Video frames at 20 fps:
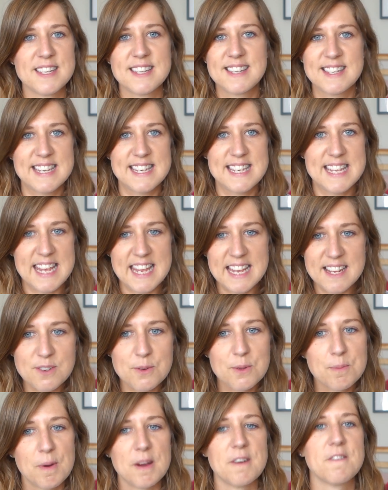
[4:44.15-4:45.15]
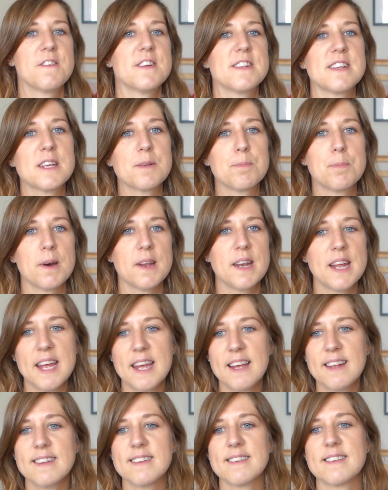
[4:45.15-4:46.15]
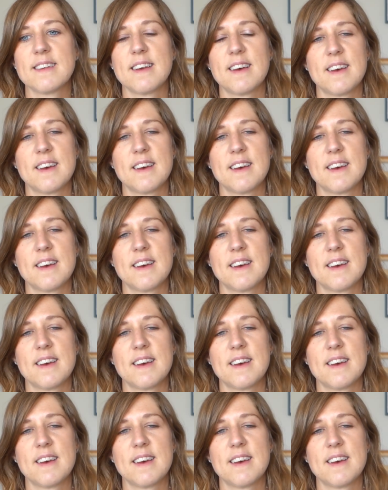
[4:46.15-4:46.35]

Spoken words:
cities with my physics buddies